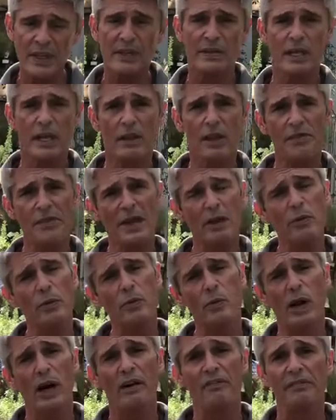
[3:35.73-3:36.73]
The other thing
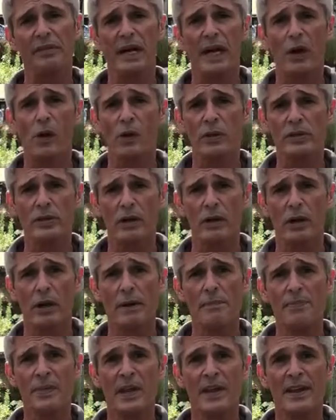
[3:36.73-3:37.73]
with wildflowers
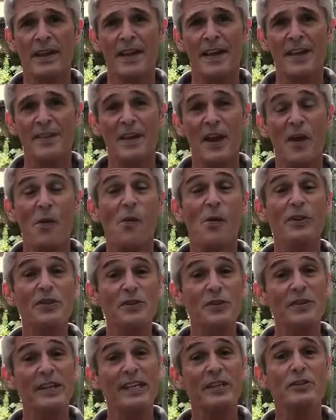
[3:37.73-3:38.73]
are that
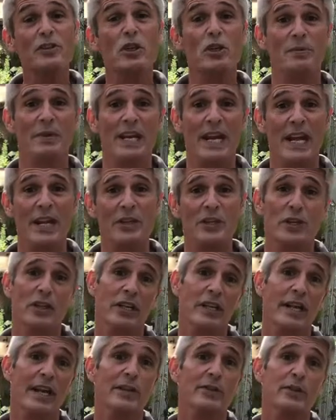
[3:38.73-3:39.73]
once you get
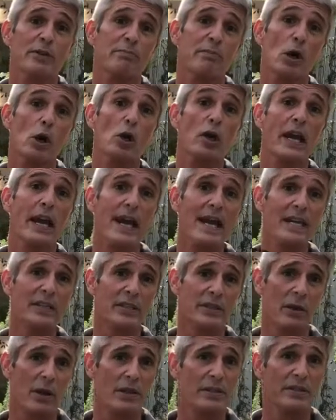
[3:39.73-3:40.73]
germination and your bouquet
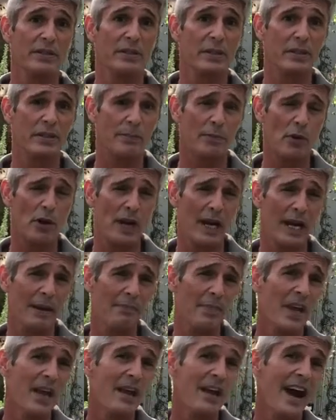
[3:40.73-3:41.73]
starts in the
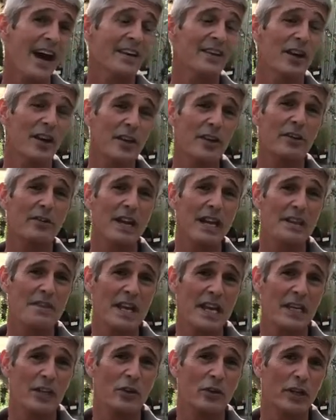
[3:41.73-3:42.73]
spring, another great
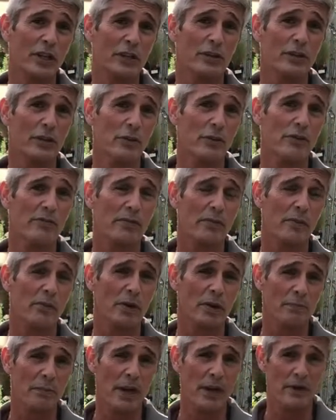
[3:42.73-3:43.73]
thing you can do
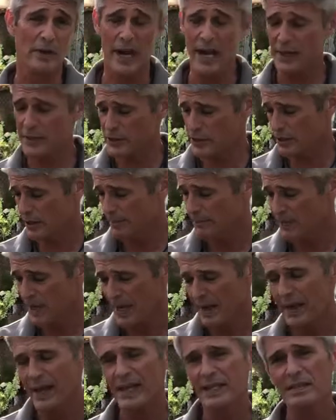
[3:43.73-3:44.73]
with Mother Nature
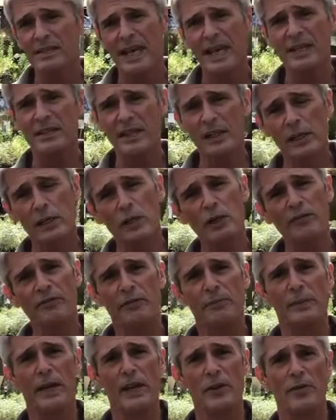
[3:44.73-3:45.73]
is take the clue
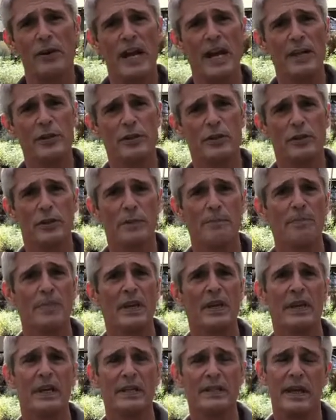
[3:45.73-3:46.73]
from Mother Nature
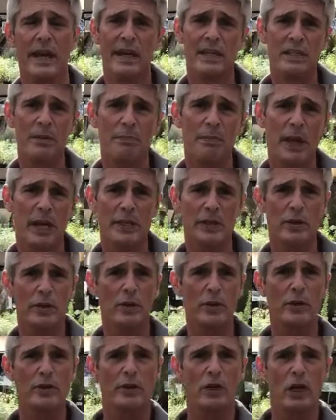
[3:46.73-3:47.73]
and take some
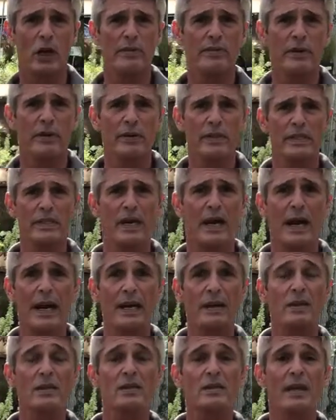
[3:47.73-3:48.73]
pictures of your
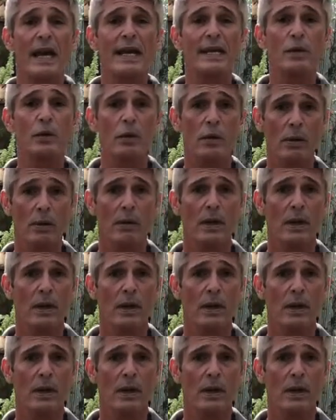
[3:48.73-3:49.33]
entire cycle